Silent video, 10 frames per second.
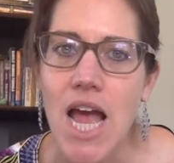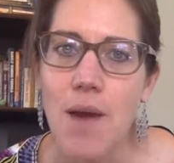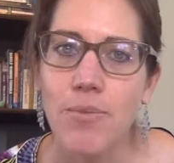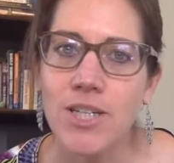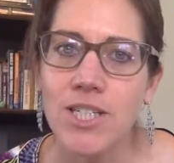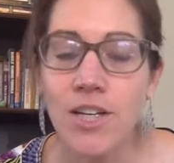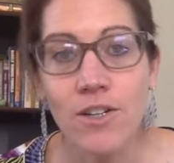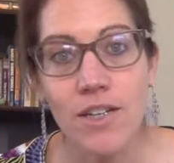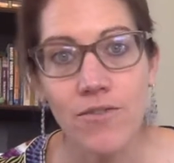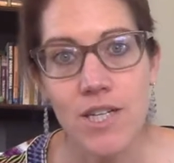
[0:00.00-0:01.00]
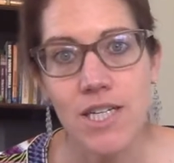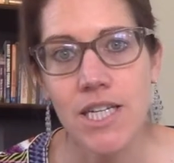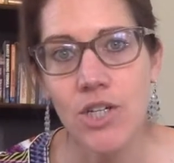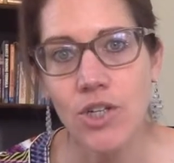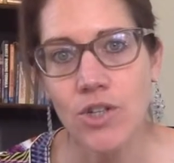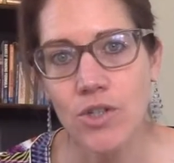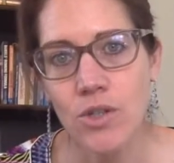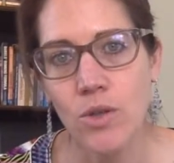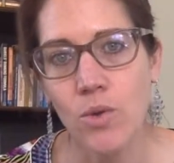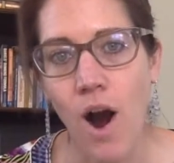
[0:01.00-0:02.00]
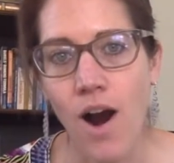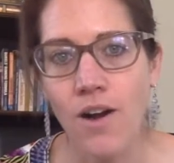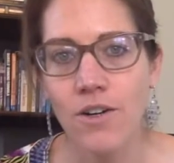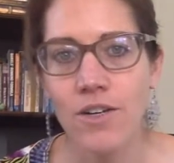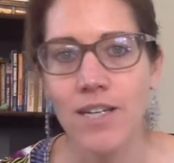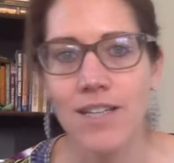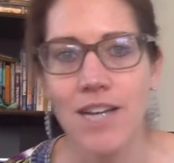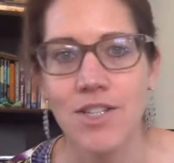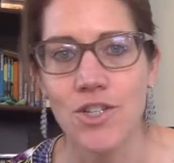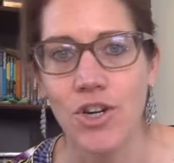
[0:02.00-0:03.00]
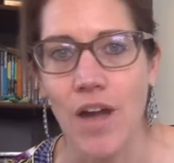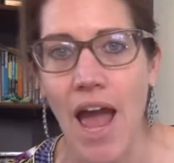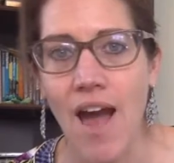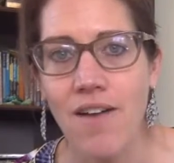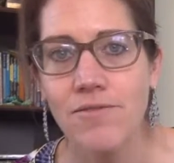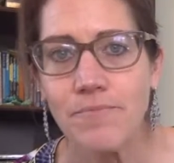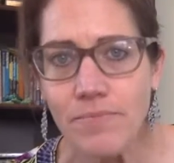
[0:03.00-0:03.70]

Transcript: and particularly for the teachers who are earning licensure and have